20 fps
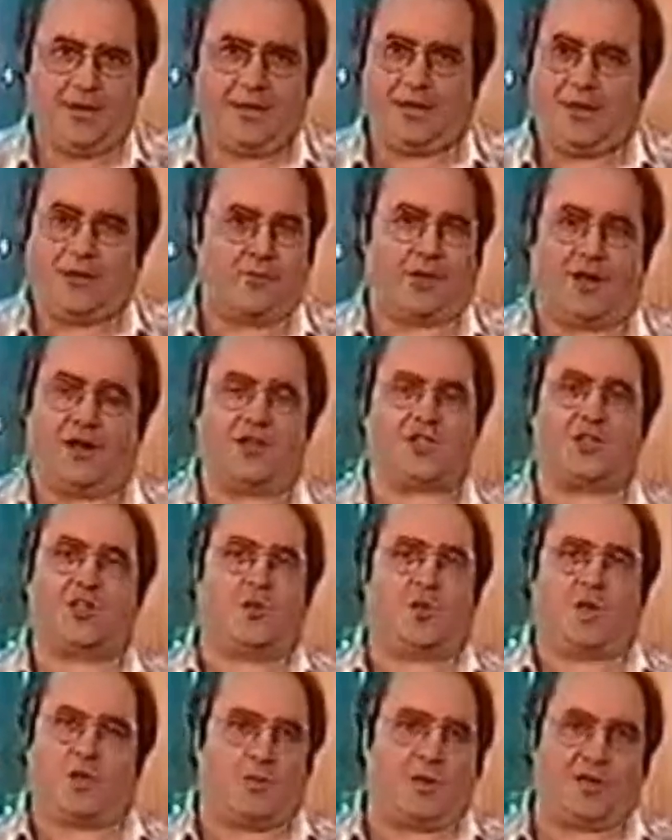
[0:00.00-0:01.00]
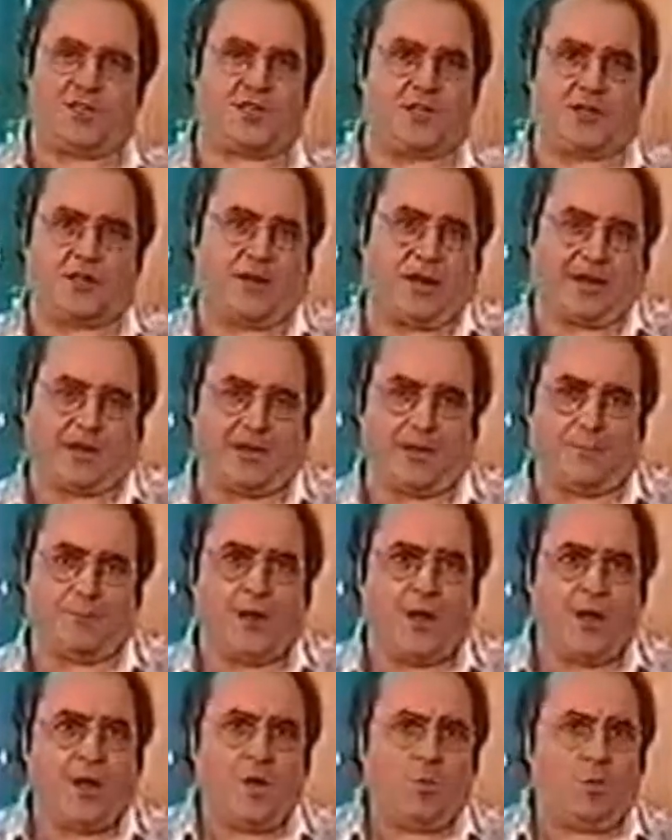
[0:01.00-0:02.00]
You know, ask you a question like,
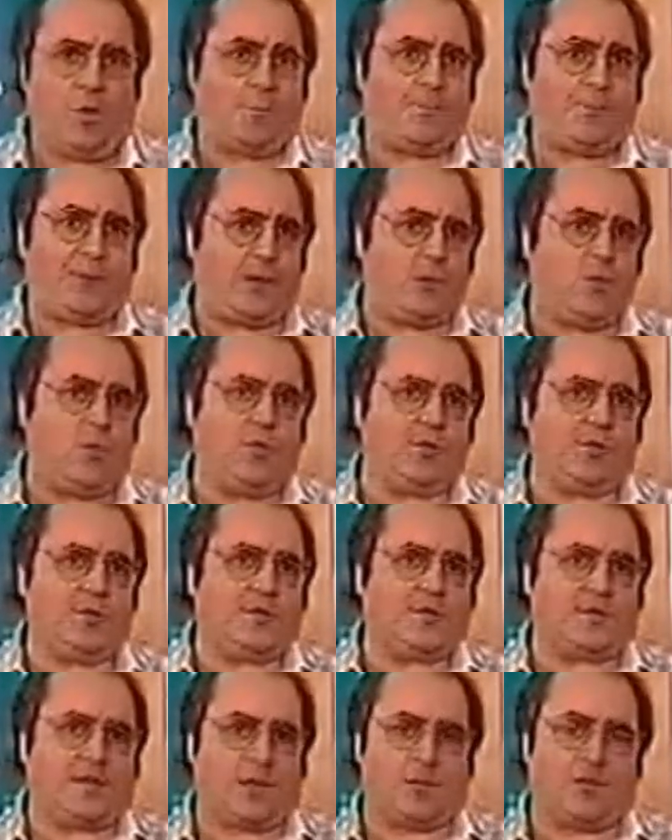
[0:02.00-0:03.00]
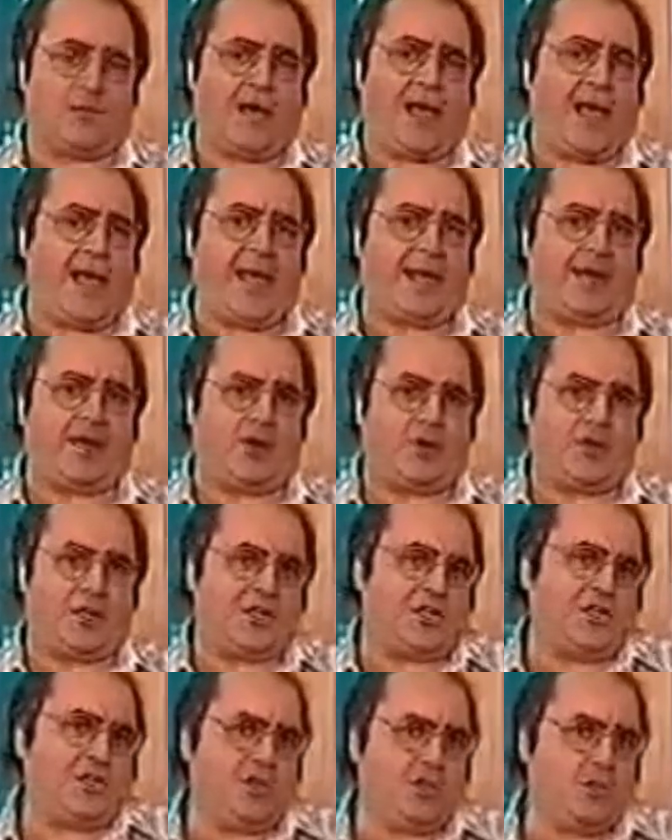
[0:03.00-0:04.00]
what big wooden thing with a handle on
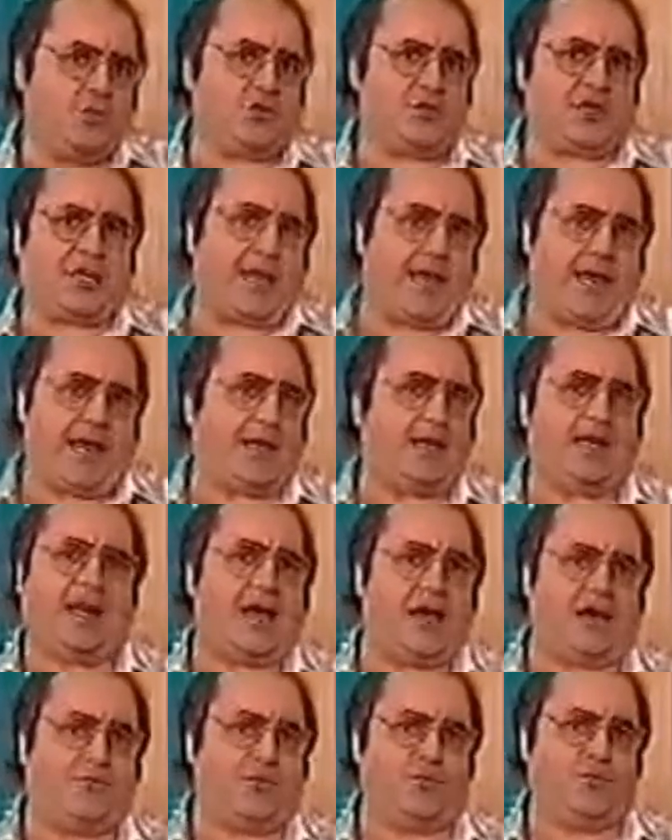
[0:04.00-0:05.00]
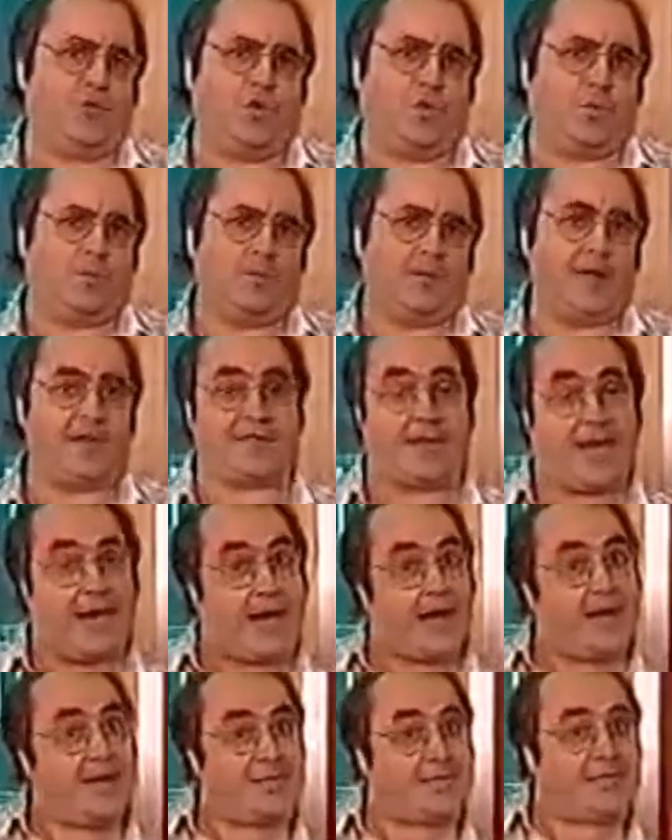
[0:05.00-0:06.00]
it do you use to get in and out of a room? Is it
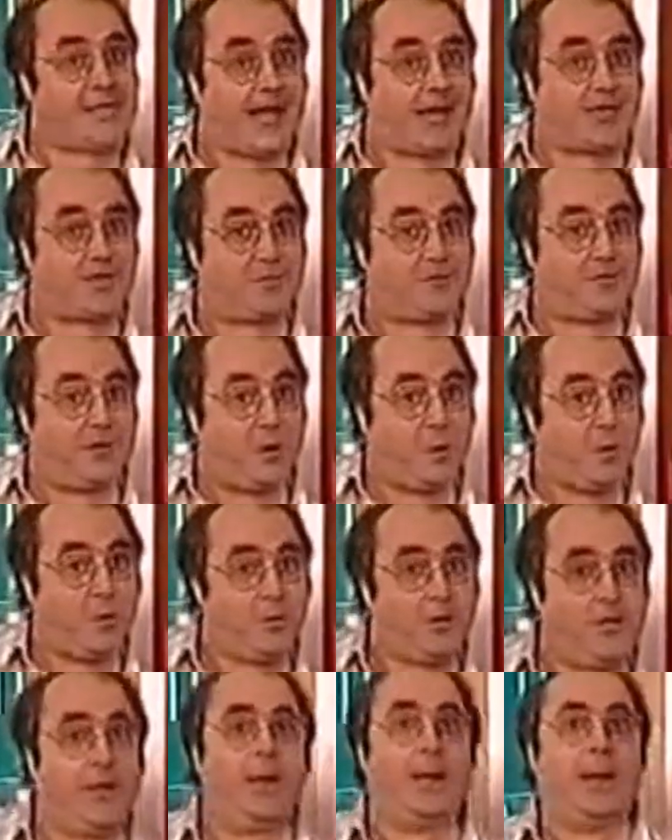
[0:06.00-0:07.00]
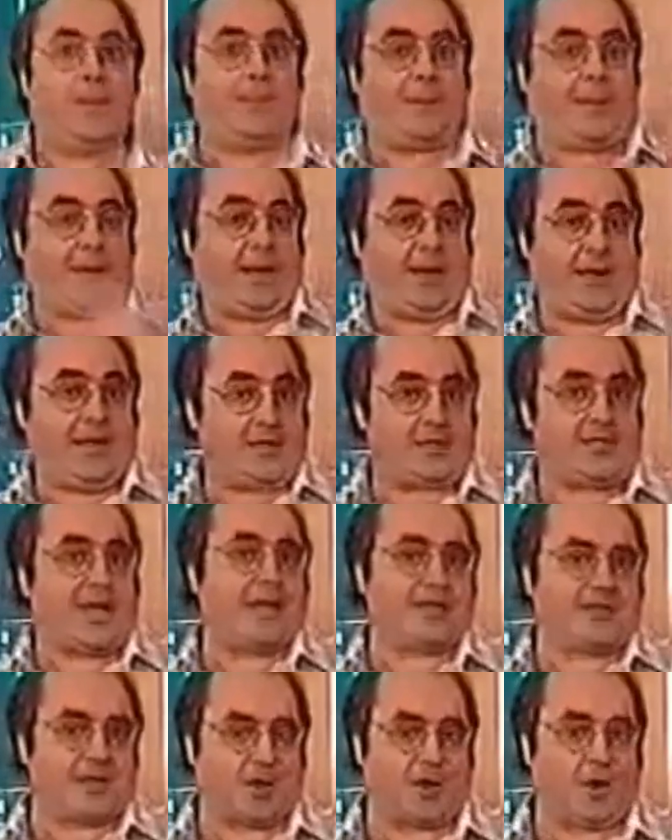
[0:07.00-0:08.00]
A, a saxophone, B,
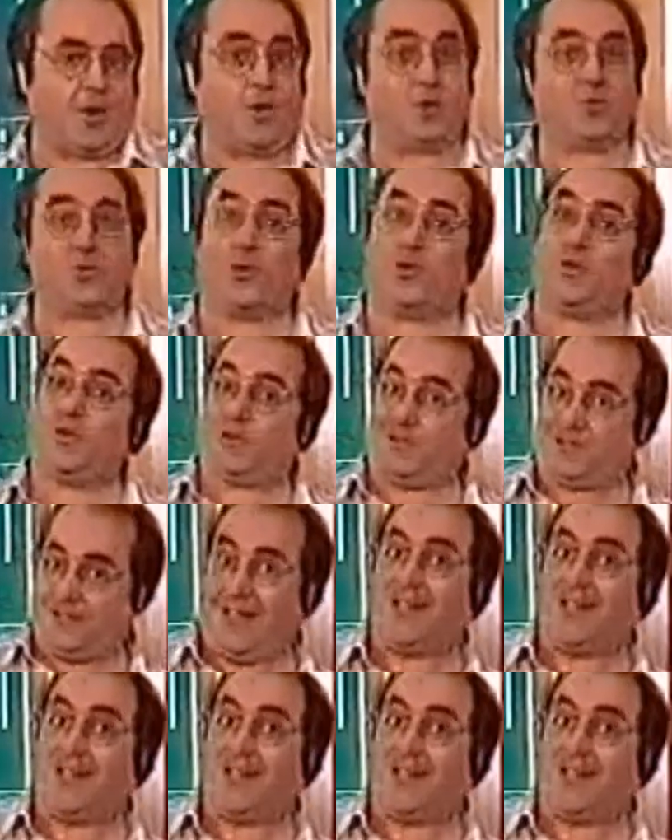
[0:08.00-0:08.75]
Santa Claus, or...